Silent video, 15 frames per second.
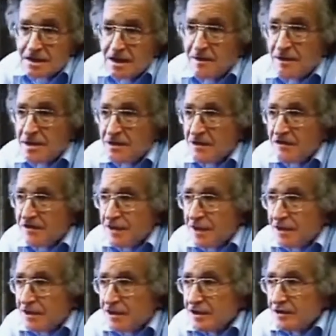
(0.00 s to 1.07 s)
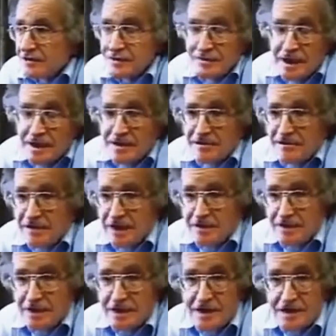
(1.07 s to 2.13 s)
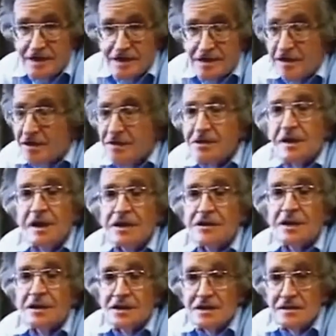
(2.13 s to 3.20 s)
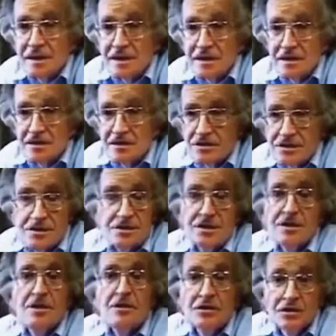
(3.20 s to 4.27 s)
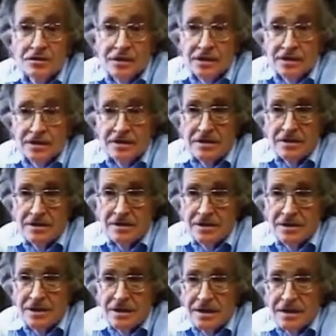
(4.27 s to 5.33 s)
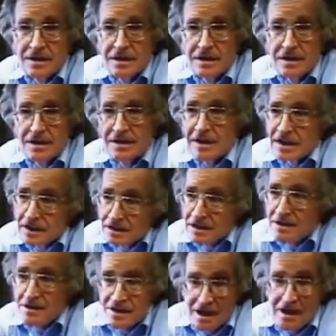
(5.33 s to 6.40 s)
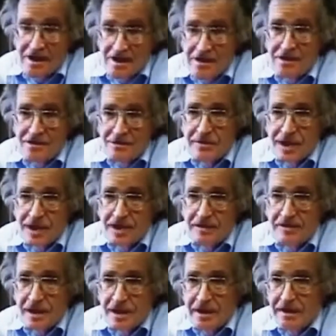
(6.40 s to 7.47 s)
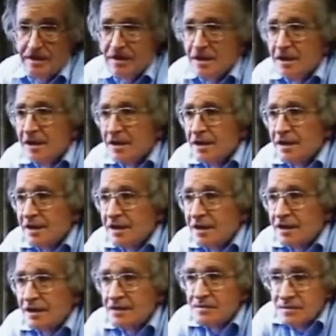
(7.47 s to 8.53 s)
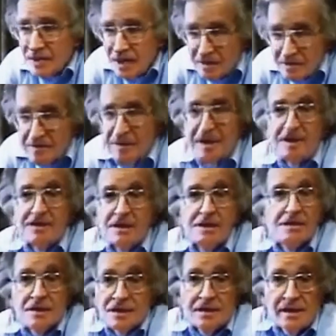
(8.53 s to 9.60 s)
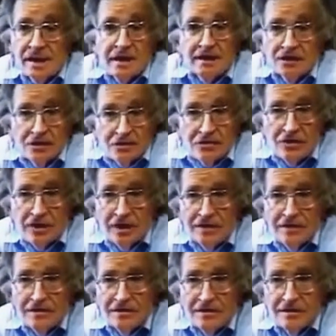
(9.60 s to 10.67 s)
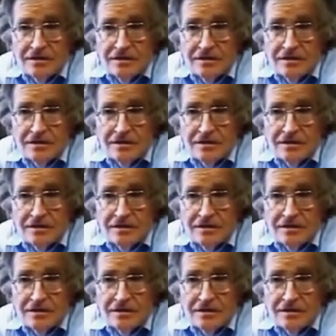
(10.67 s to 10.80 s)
last time I saw figures. 5 or 10 years ago, it was like 60 million users and no overdoses. That's not too bad a record. It's certainly not good for you,